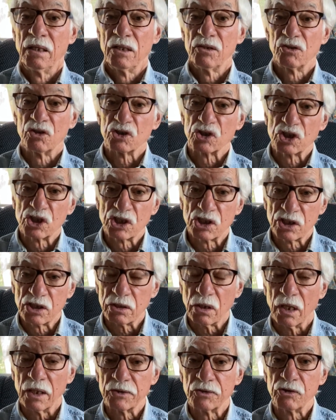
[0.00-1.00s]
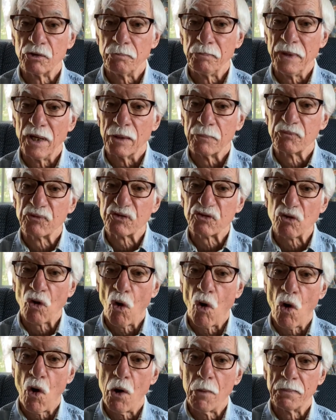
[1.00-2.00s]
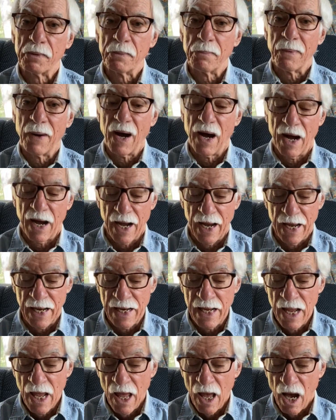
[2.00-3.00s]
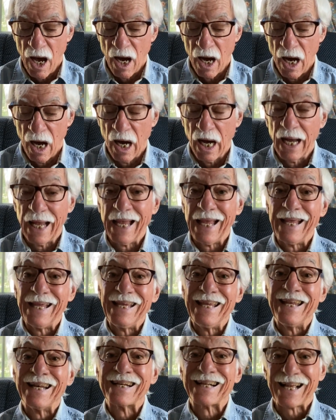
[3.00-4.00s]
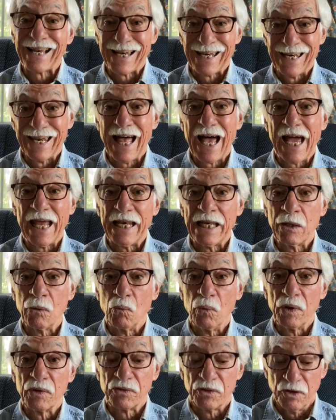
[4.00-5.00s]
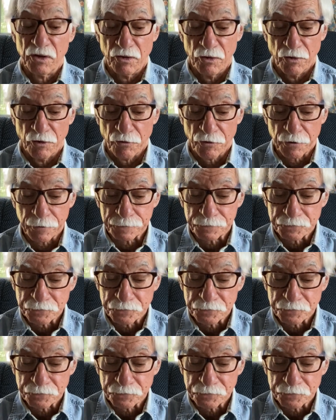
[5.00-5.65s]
to be absorbed by in colliding with the Earth.